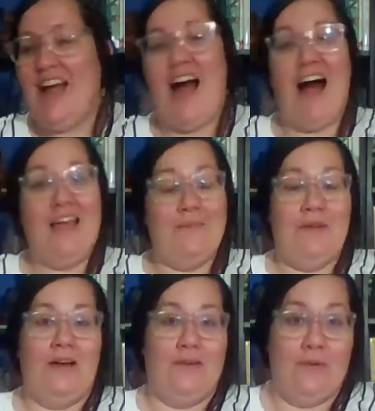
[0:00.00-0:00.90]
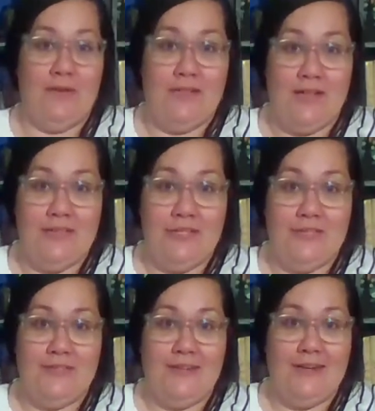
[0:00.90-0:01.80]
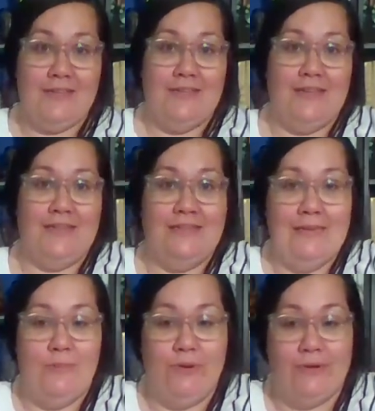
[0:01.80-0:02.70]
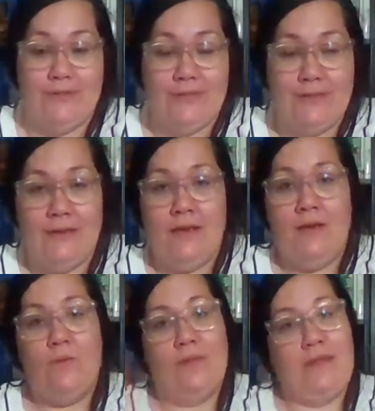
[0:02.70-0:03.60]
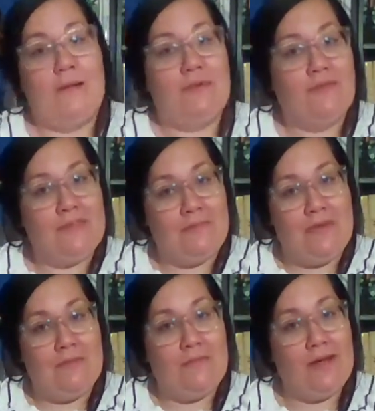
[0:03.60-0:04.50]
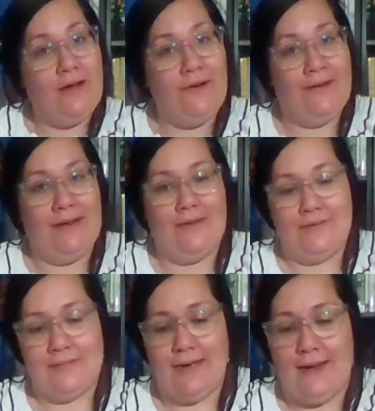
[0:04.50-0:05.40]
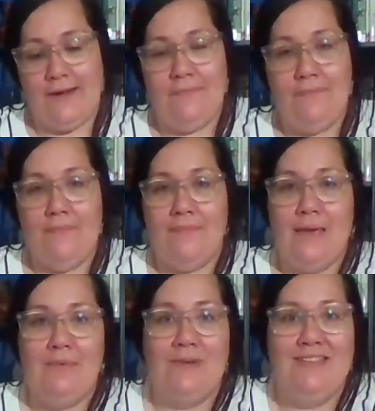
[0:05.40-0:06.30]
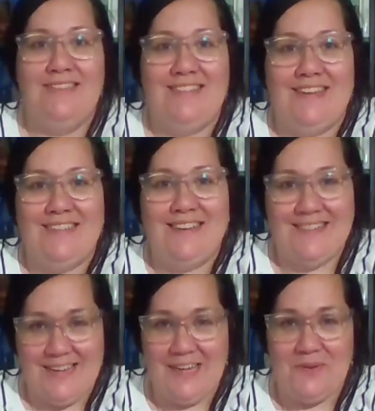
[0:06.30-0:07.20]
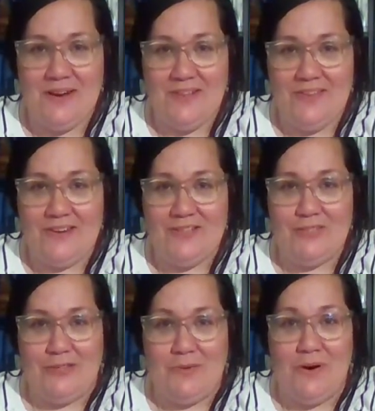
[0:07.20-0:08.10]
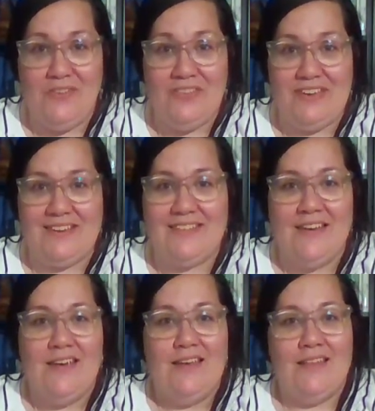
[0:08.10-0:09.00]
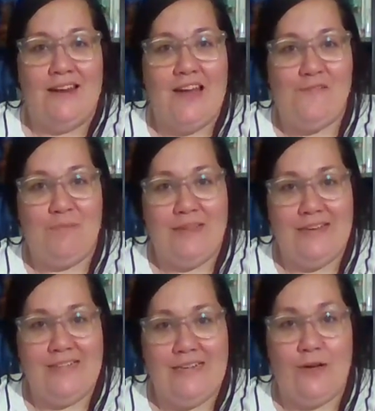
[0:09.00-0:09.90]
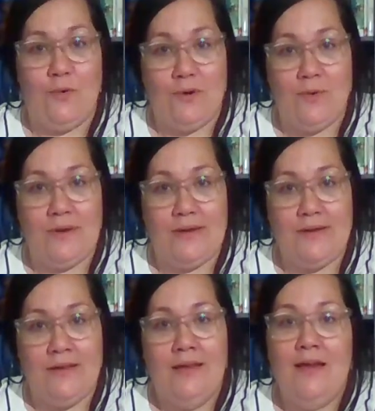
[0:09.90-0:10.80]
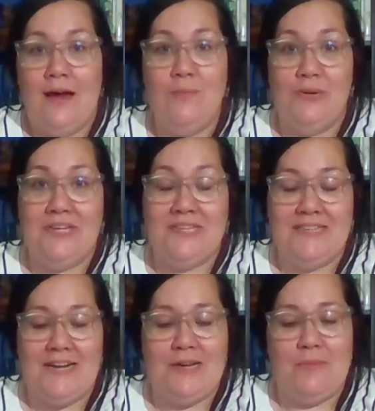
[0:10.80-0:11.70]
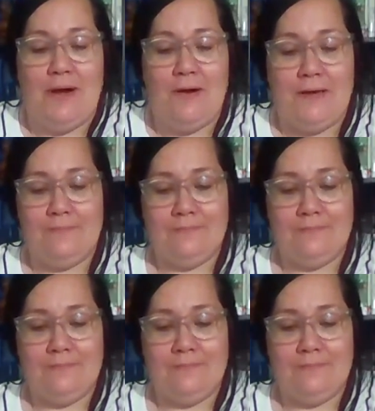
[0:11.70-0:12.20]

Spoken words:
I am not an ornithologist. I just like to see birds when they come to visit me in my garden outside. Maybe one of these days I can take you out there to show you all the things that I have planting and growing. I'm pretty excited about it.